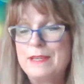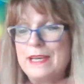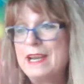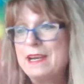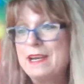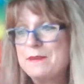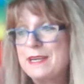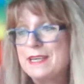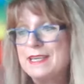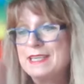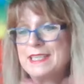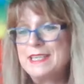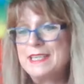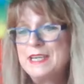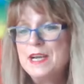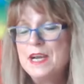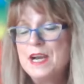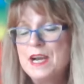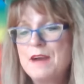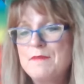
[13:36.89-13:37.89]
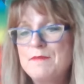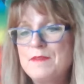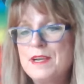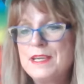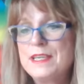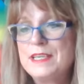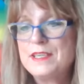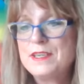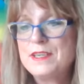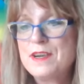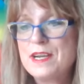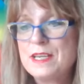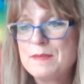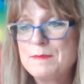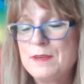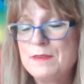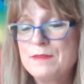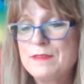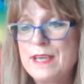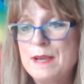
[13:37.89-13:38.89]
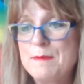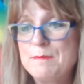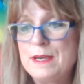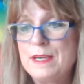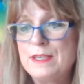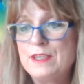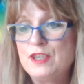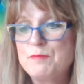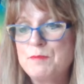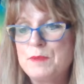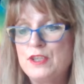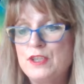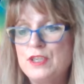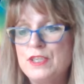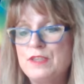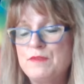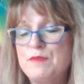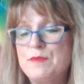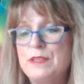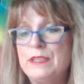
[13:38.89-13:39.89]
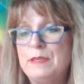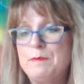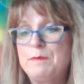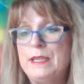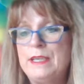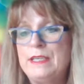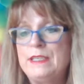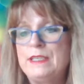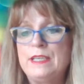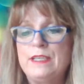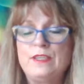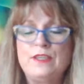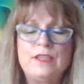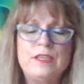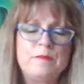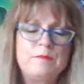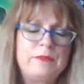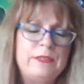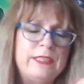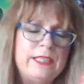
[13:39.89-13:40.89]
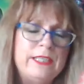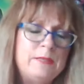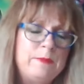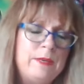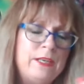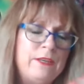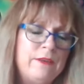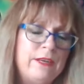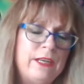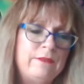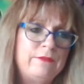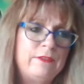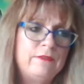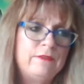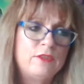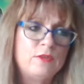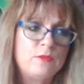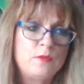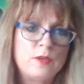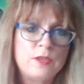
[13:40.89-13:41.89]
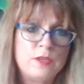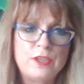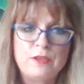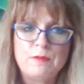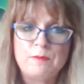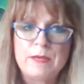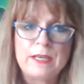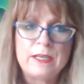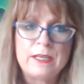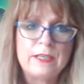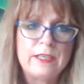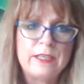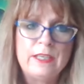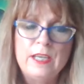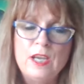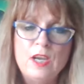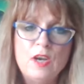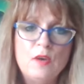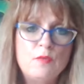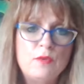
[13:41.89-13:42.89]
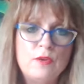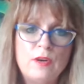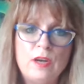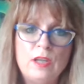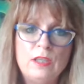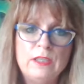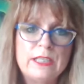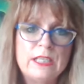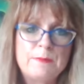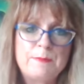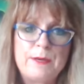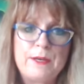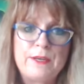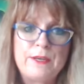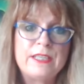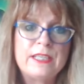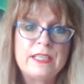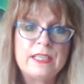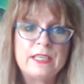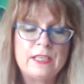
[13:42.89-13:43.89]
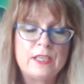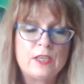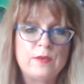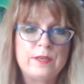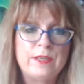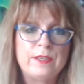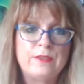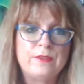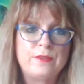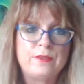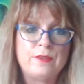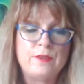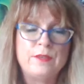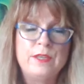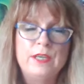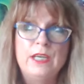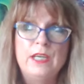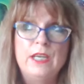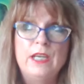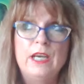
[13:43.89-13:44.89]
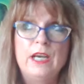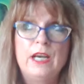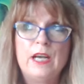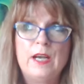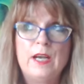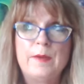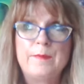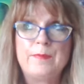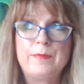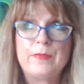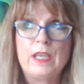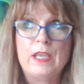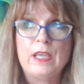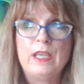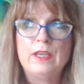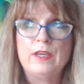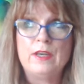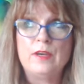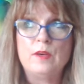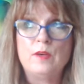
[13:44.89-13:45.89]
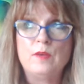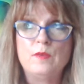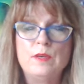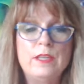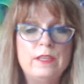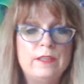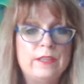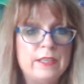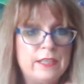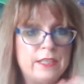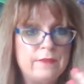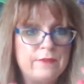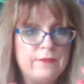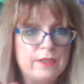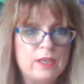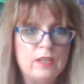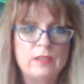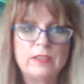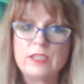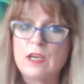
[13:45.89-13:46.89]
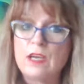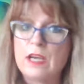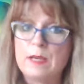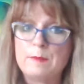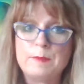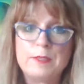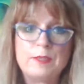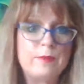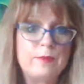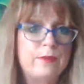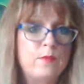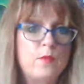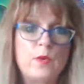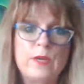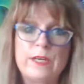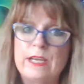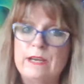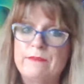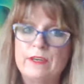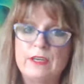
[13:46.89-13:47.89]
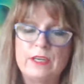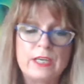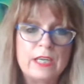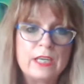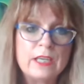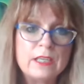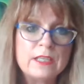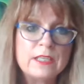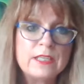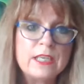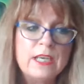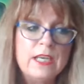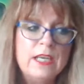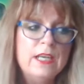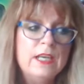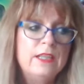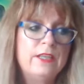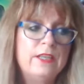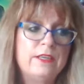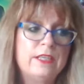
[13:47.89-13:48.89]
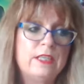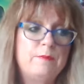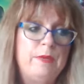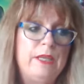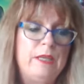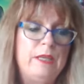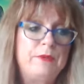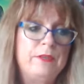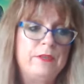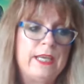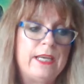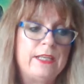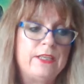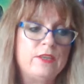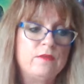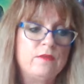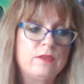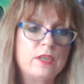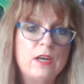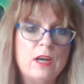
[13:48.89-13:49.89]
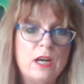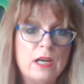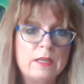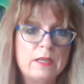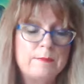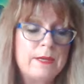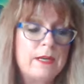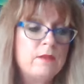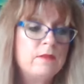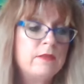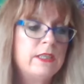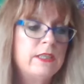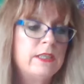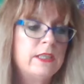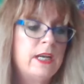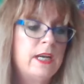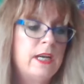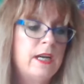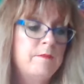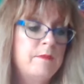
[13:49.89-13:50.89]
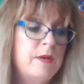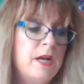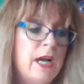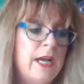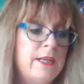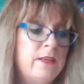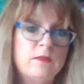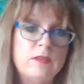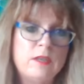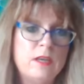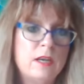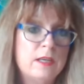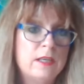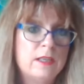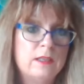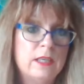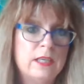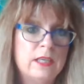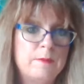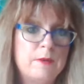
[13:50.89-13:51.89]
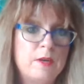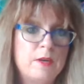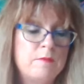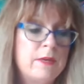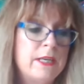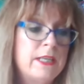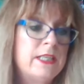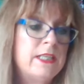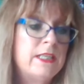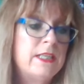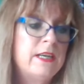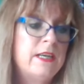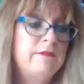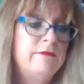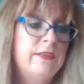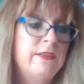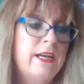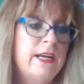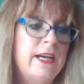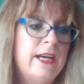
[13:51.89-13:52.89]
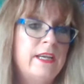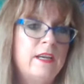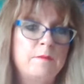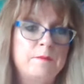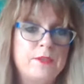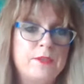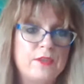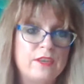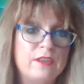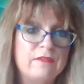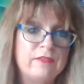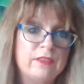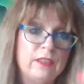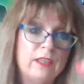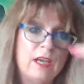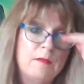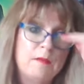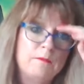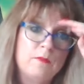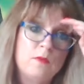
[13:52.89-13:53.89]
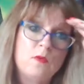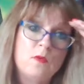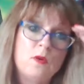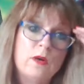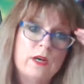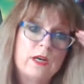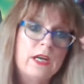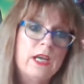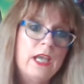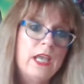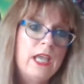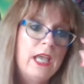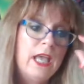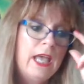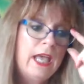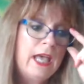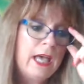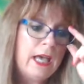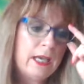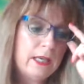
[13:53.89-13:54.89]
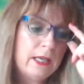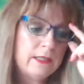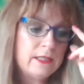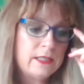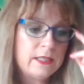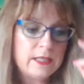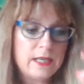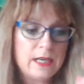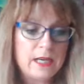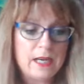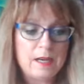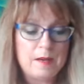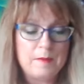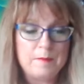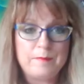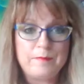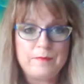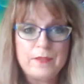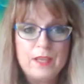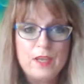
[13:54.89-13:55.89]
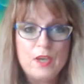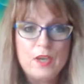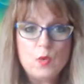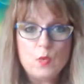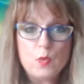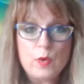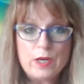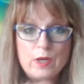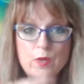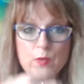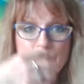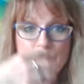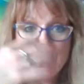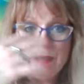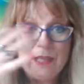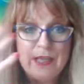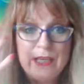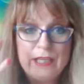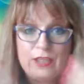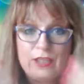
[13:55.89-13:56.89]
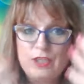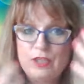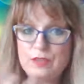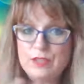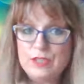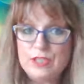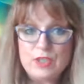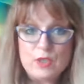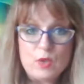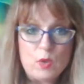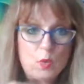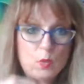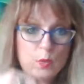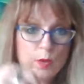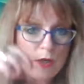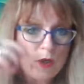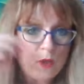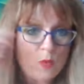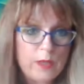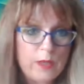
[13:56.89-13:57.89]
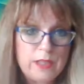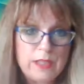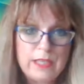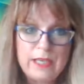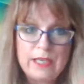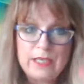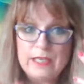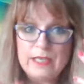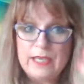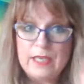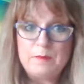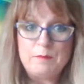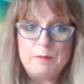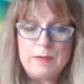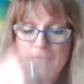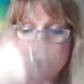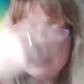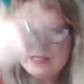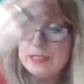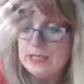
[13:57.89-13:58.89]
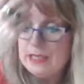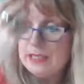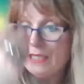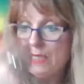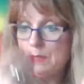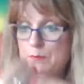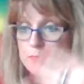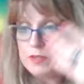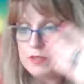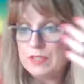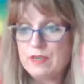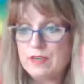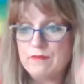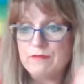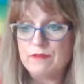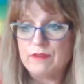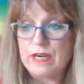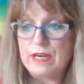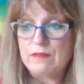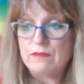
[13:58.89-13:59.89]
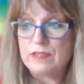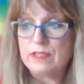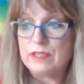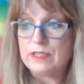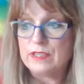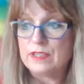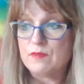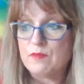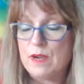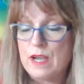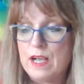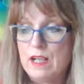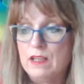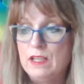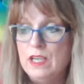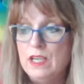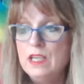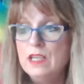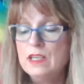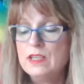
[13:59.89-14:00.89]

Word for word: But anyways, I'm not going to talk about that much, but just really pay attention and please be grateful towards humanity. We're all experiencing and going through, um, you know, the difficult times with whatever it is. There's people that don't talk about it. Um, I don't talk a lot about my stuff. I observe a lot more and um, work within, do the soul work within and meditate, keep yourself grounded as well.